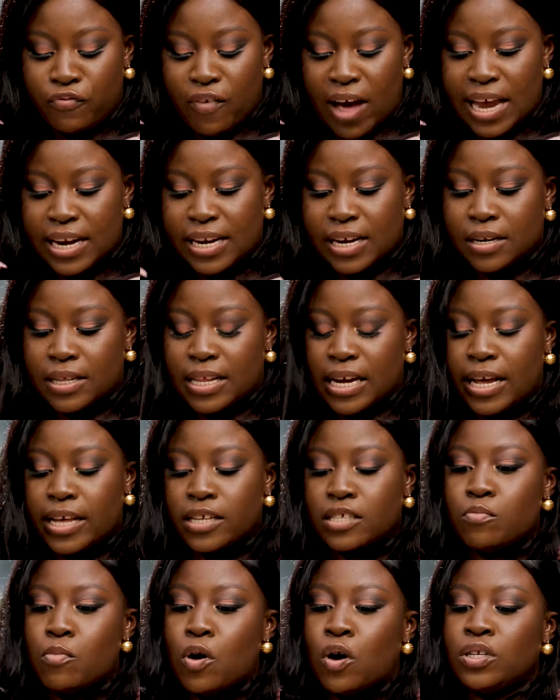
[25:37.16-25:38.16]
find it that
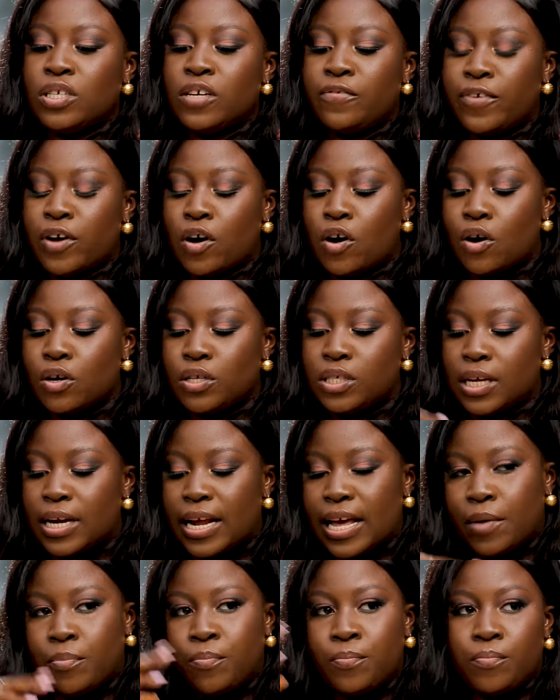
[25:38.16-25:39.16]
it's more difficult to
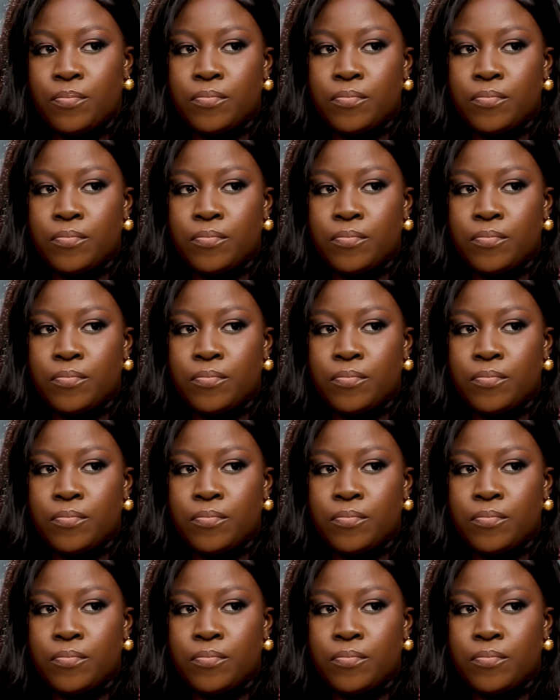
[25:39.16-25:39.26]
like